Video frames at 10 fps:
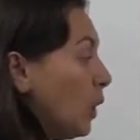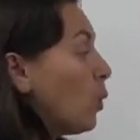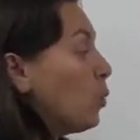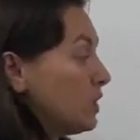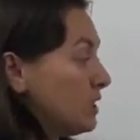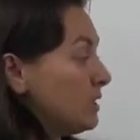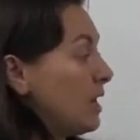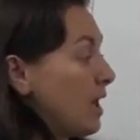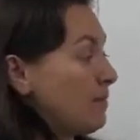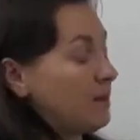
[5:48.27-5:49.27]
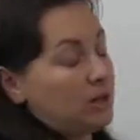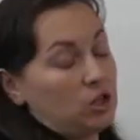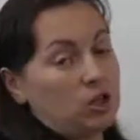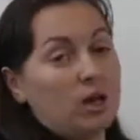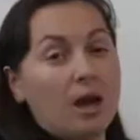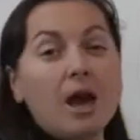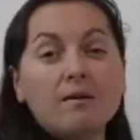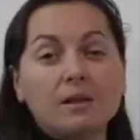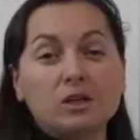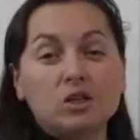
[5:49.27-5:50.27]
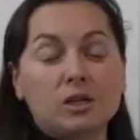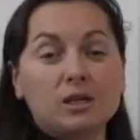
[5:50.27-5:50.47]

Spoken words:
What is the avalanche? Avalanche